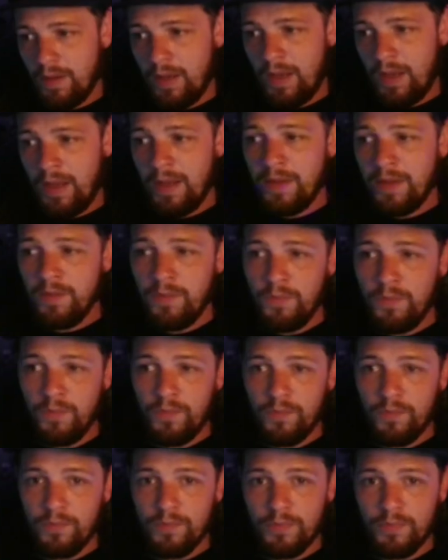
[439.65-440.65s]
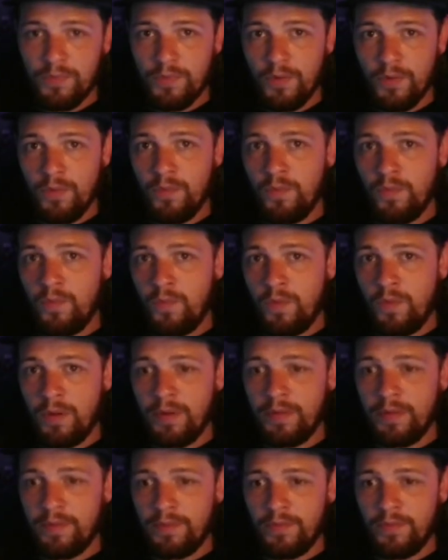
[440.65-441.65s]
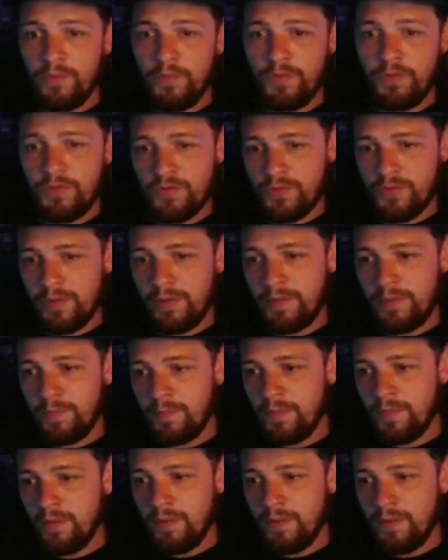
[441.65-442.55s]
I don't want to stream